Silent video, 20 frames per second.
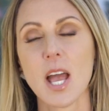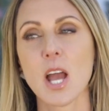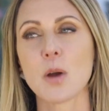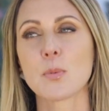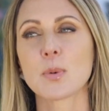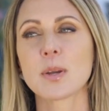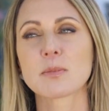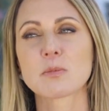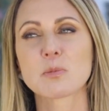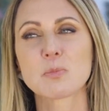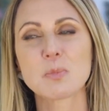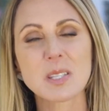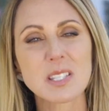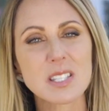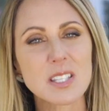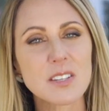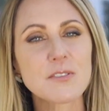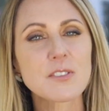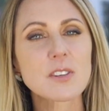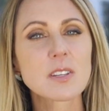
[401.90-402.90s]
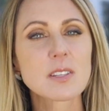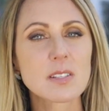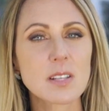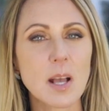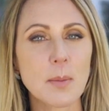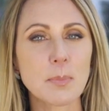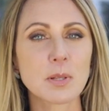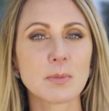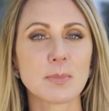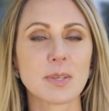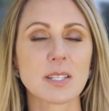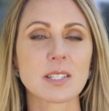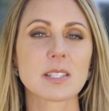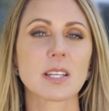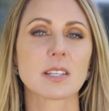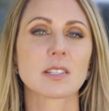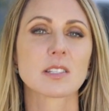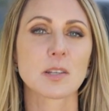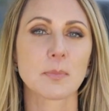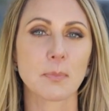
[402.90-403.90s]
And we have specific supplements
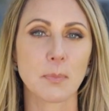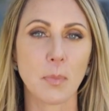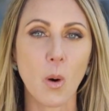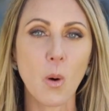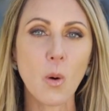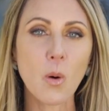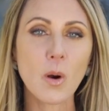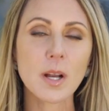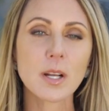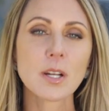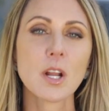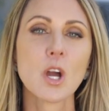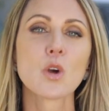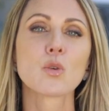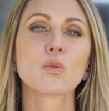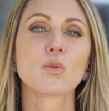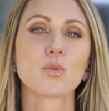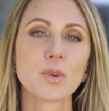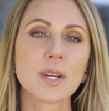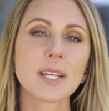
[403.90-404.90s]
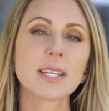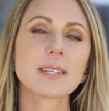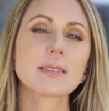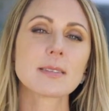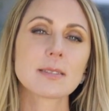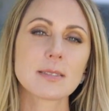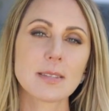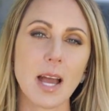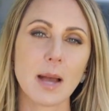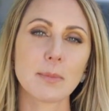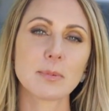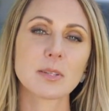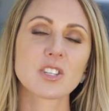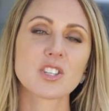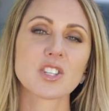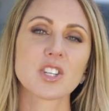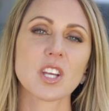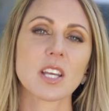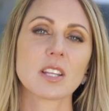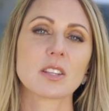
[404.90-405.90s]
that support
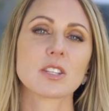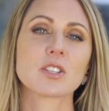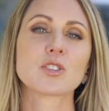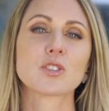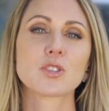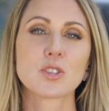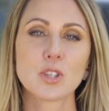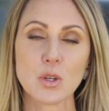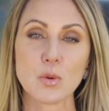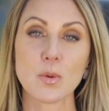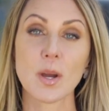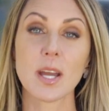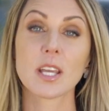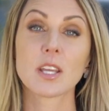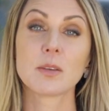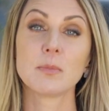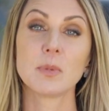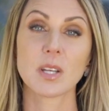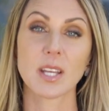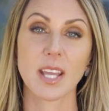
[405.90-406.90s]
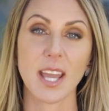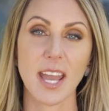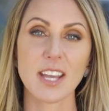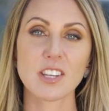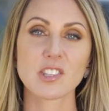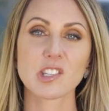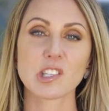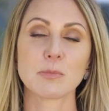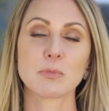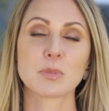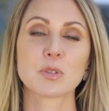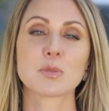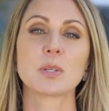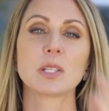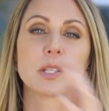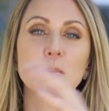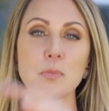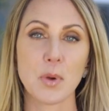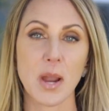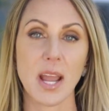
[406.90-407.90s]
reestablishing this two-way communication
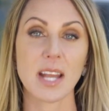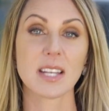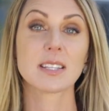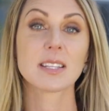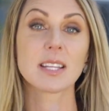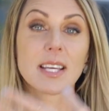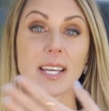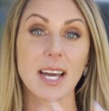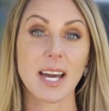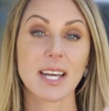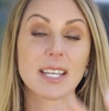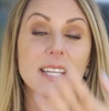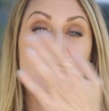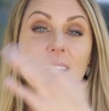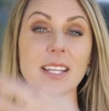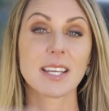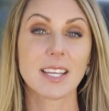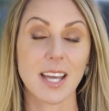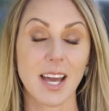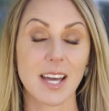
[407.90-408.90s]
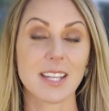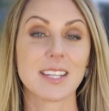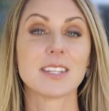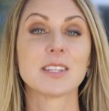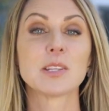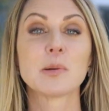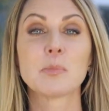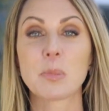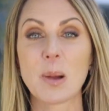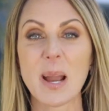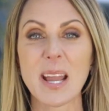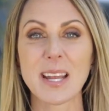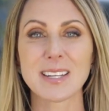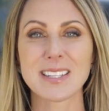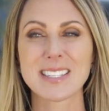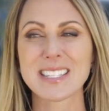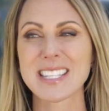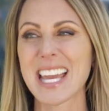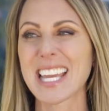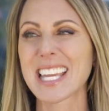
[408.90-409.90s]
between the brain and the gut and the gut and the brain.
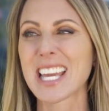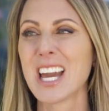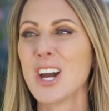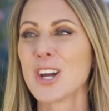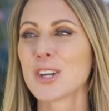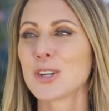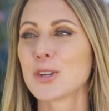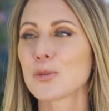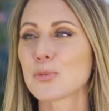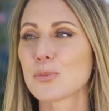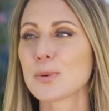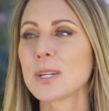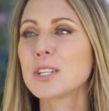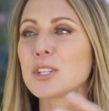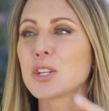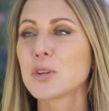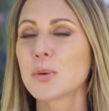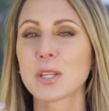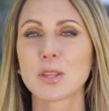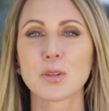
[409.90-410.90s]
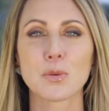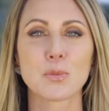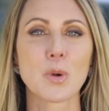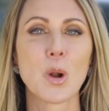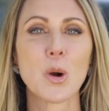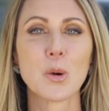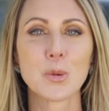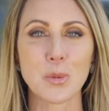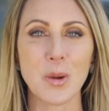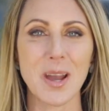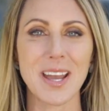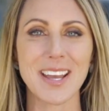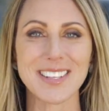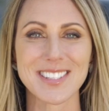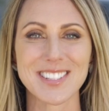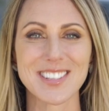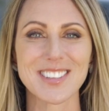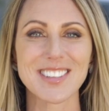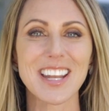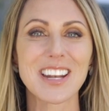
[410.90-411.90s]
It's like you're redoing the
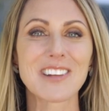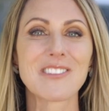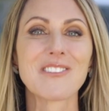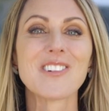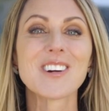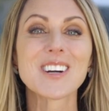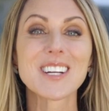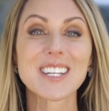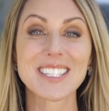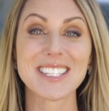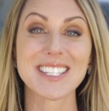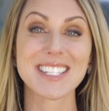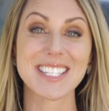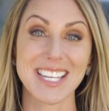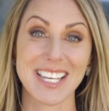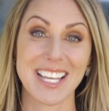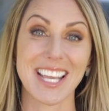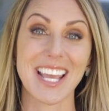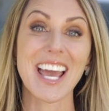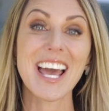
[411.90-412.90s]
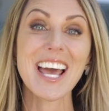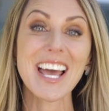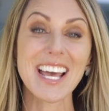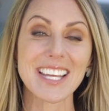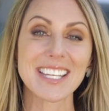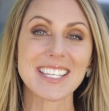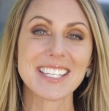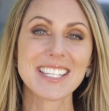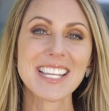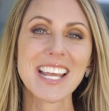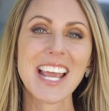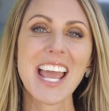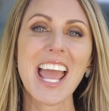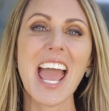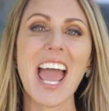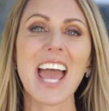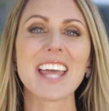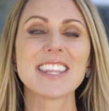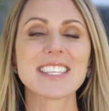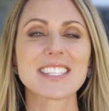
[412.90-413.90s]
roadway so that it works again.
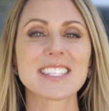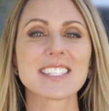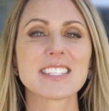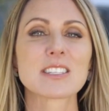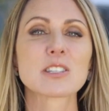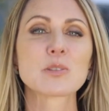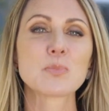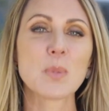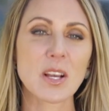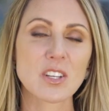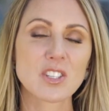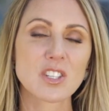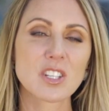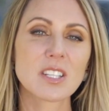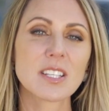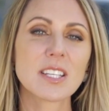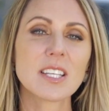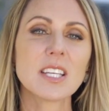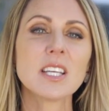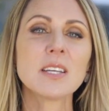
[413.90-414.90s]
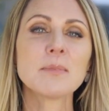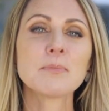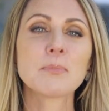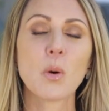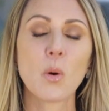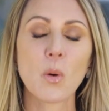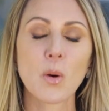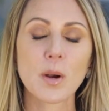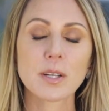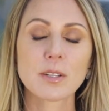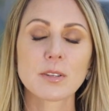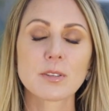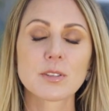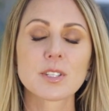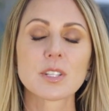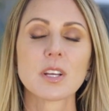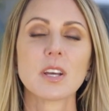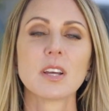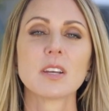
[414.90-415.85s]
And this is especially important